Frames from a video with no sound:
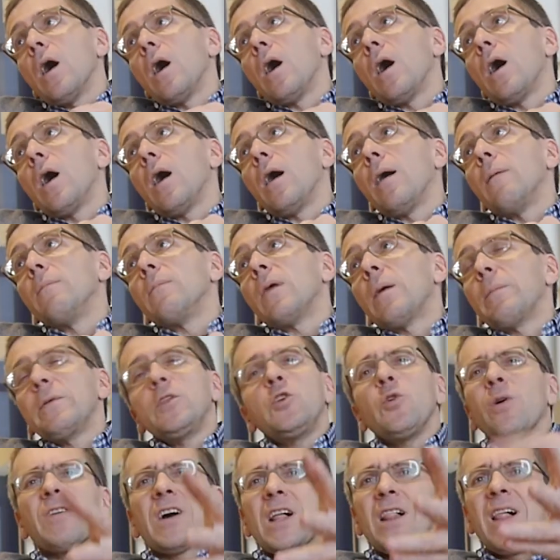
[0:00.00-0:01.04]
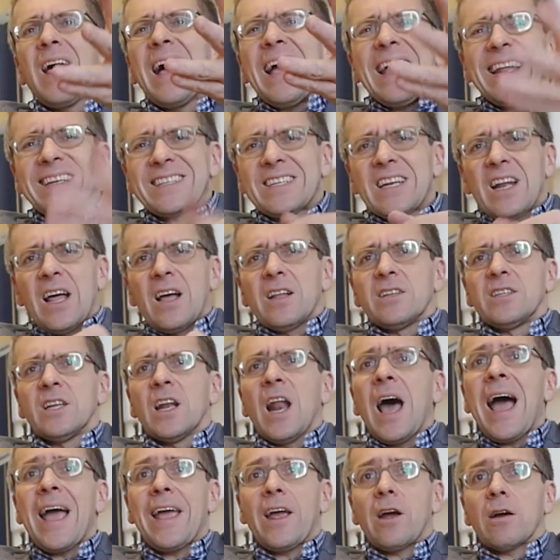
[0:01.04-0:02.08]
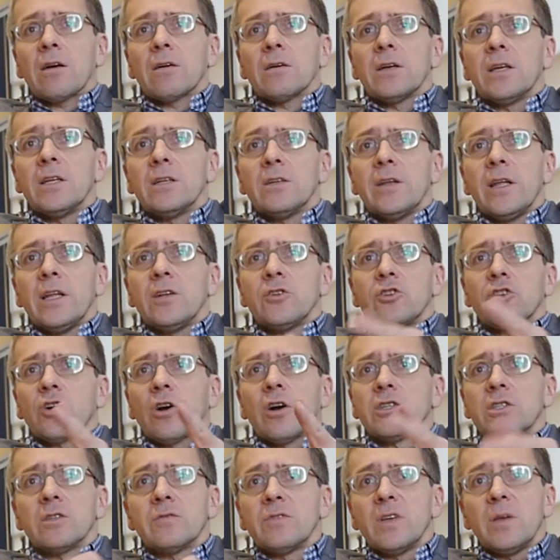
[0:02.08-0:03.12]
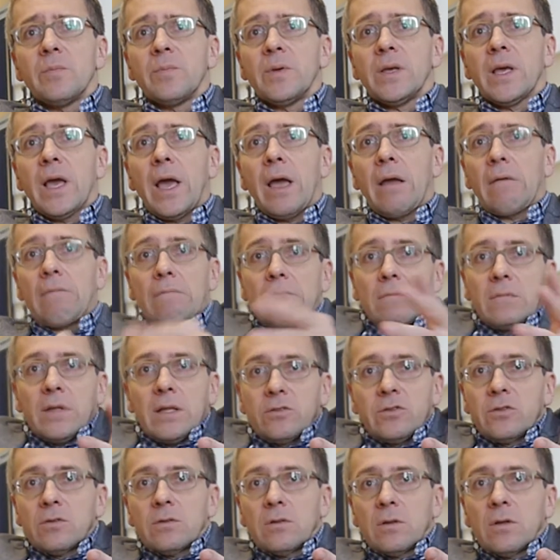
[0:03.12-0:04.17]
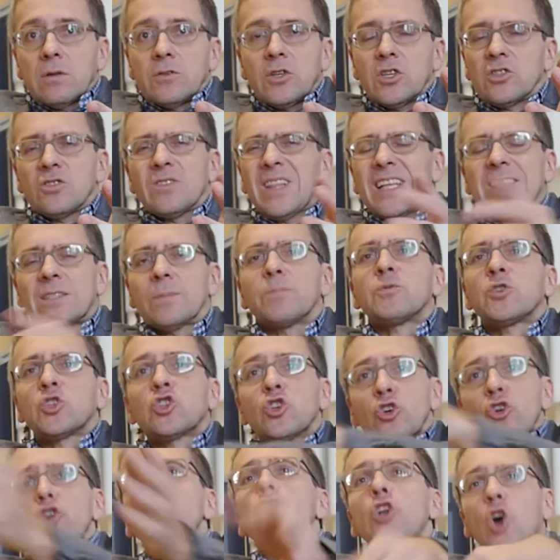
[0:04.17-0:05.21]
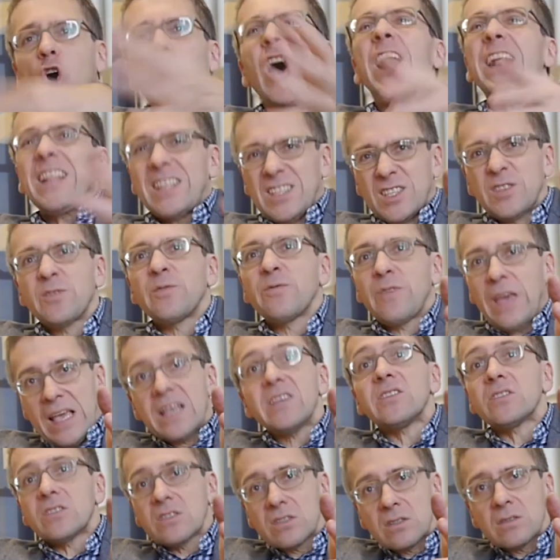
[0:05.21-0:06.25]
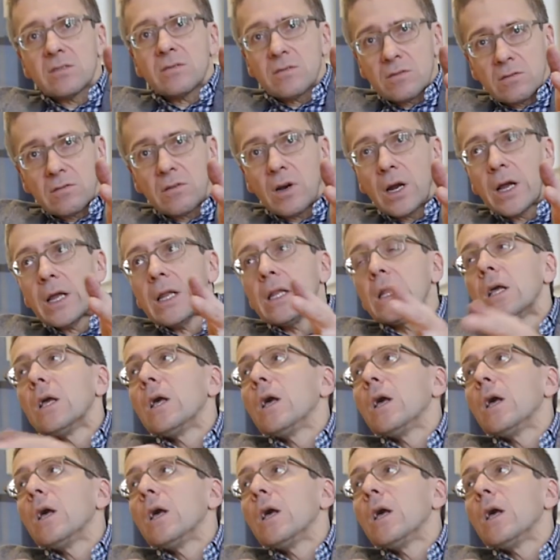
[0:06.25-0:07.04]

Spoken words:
I mean, you have a client denier in charge of EPA. That's absurd on its face, right?